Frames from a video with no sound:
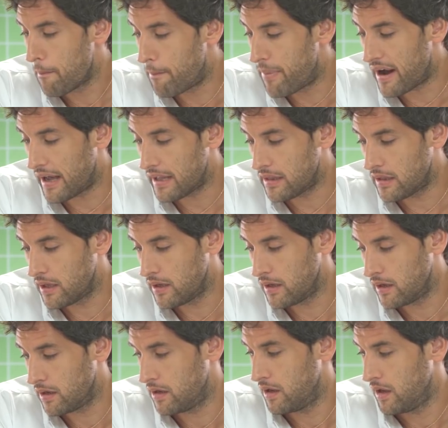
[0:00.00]
but
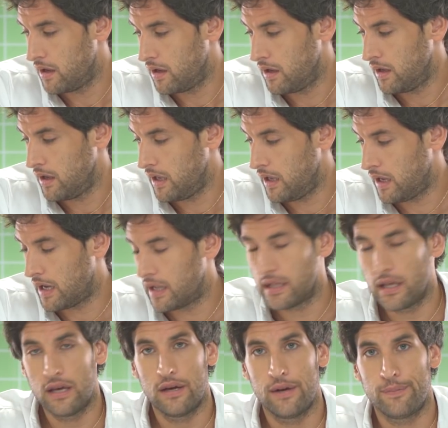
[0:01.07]
he
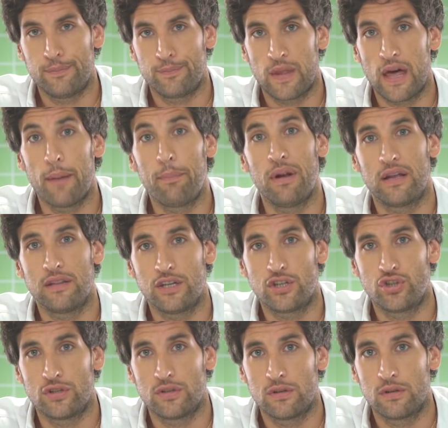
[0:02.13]
had an um, Apple
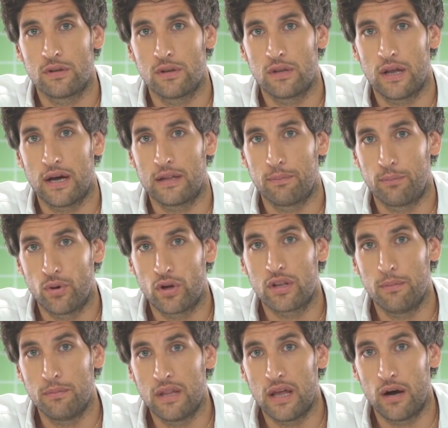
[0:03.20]
addiction that brought
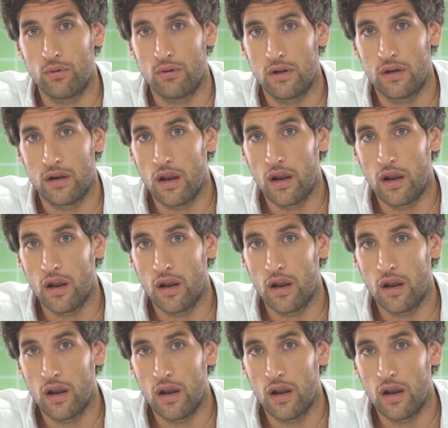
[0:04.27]
him down a